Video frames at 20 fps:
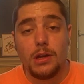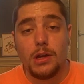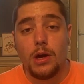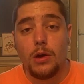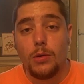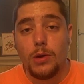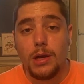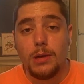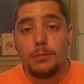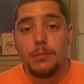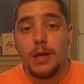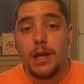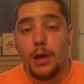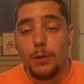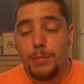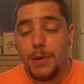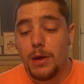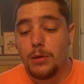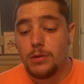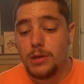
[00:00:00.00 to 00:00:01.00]
you know him to
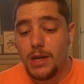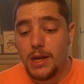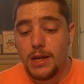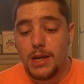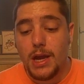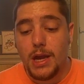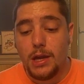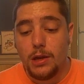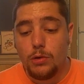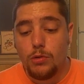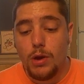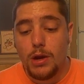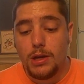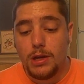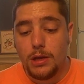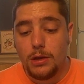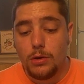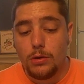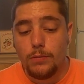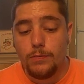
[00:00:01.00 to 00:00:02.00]
help out TNA a
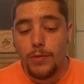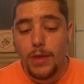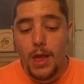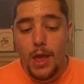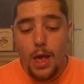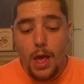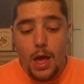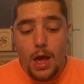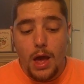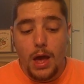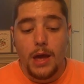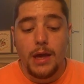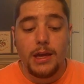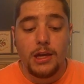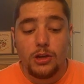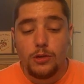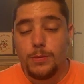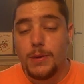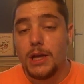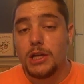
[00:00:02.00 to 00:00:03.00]
great deal, uh,
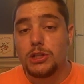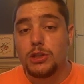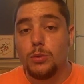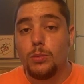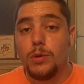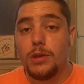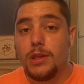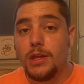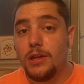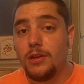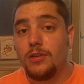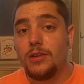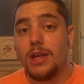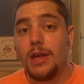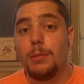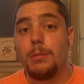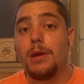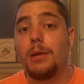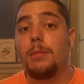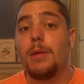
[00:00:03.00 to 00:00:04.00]
especially with his
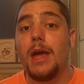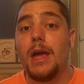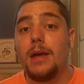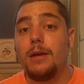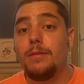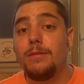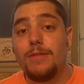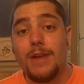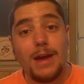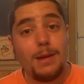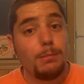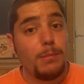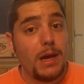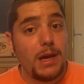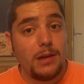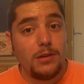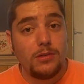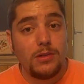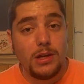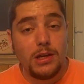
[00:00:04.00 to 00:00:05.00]
MMA fan
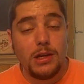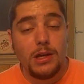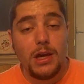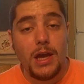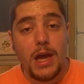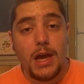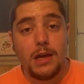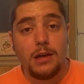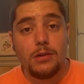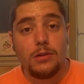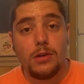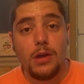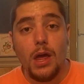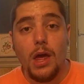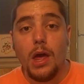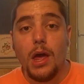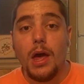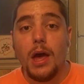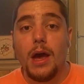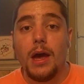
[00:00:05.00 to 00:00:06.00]
base that he has.
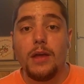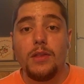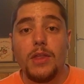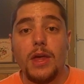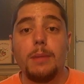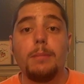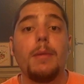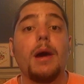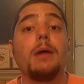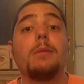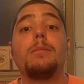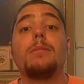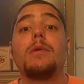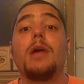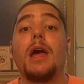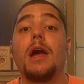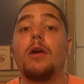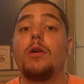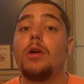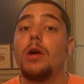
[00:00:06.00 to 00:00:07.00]
Uh, that
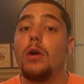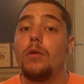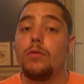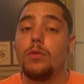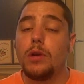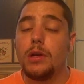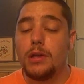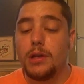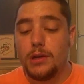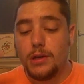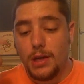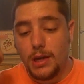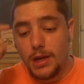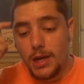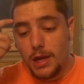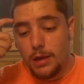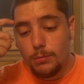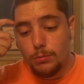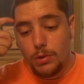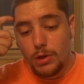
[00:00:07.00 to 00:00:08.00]
might carry over into
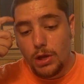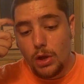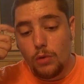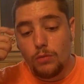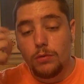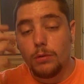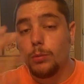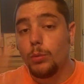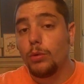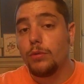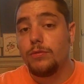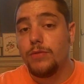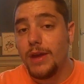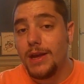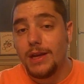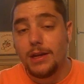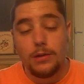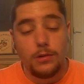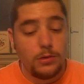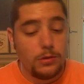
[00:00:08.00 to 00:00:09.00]
TNA and bring over more
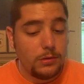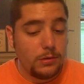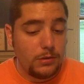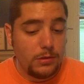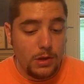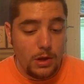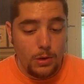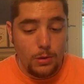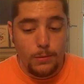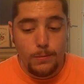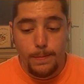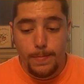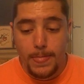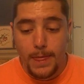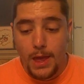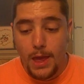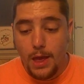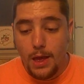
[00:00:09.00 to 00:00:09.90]
fans. So